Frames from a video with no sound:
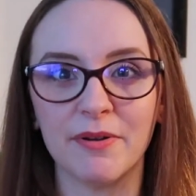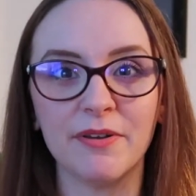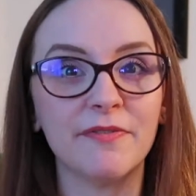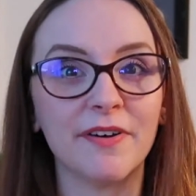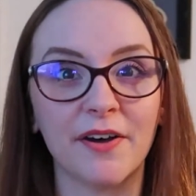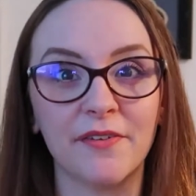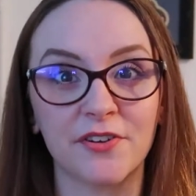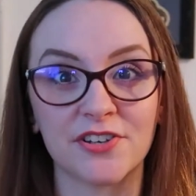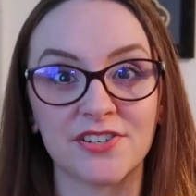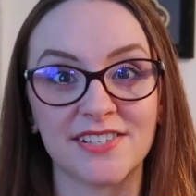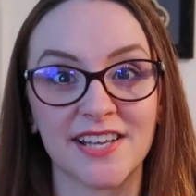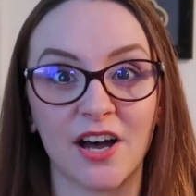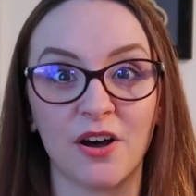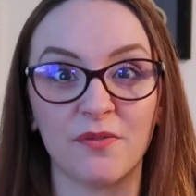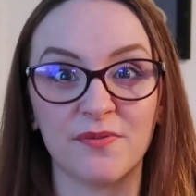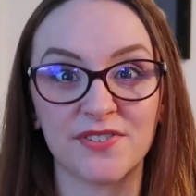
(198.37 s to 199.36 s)
we found
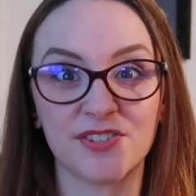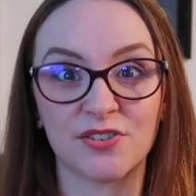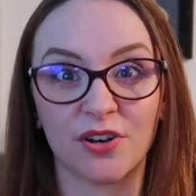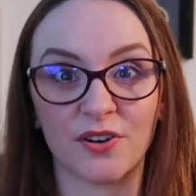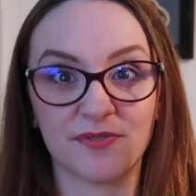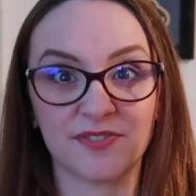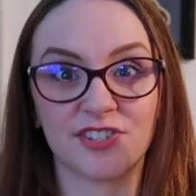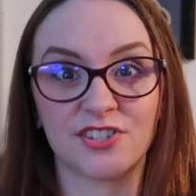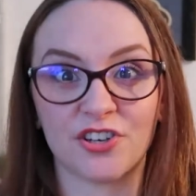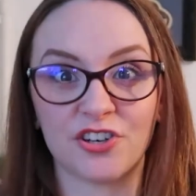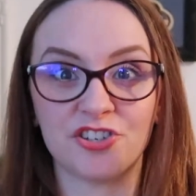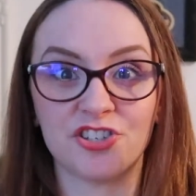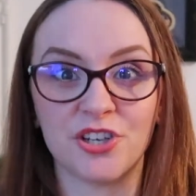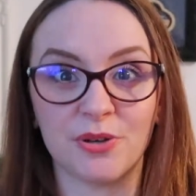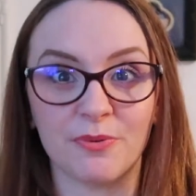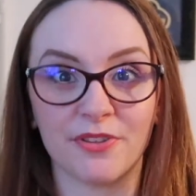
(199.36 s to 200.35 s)
ourselves sort of
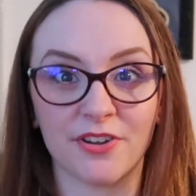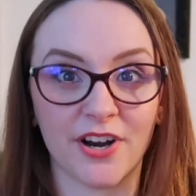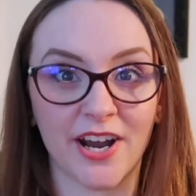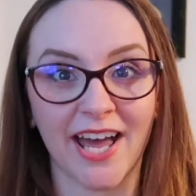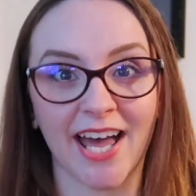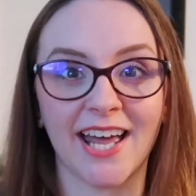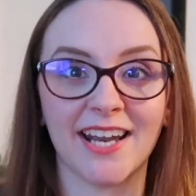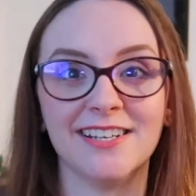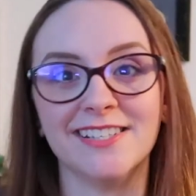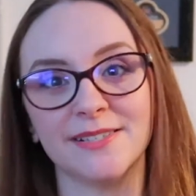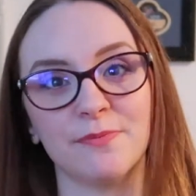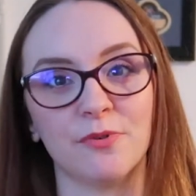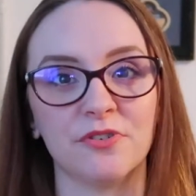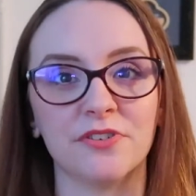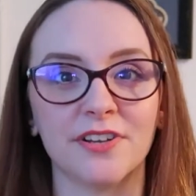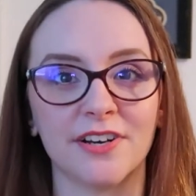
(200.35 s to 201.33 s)
searching with our hands
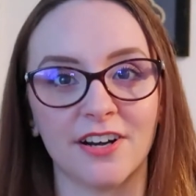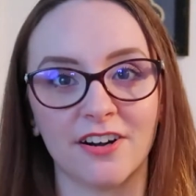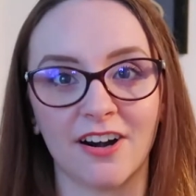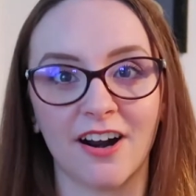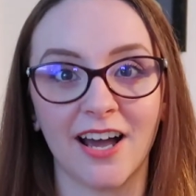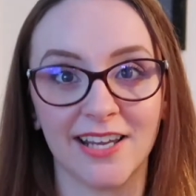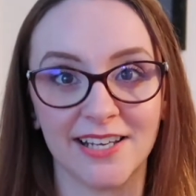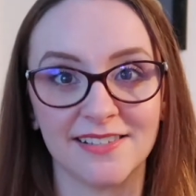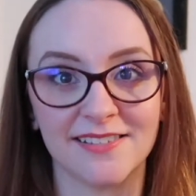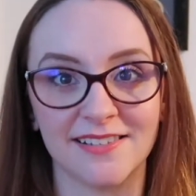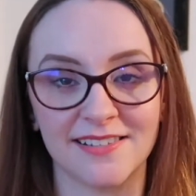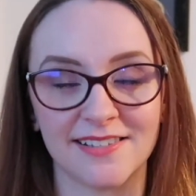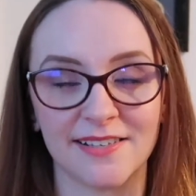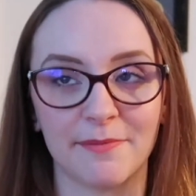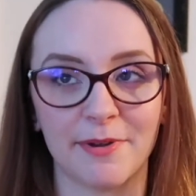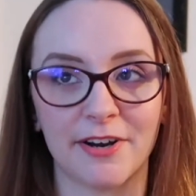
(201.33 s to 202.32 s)
more than our eyes
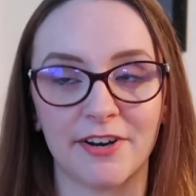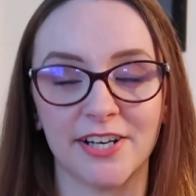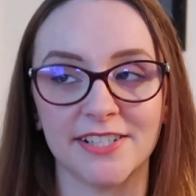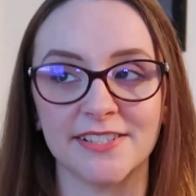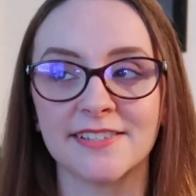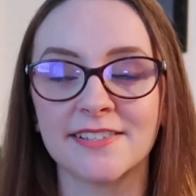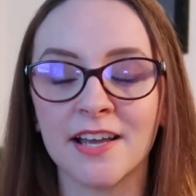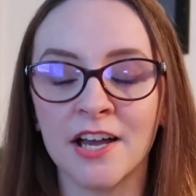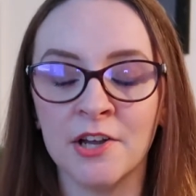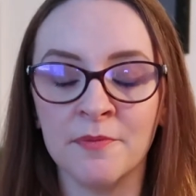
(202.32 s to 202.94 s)
in some areas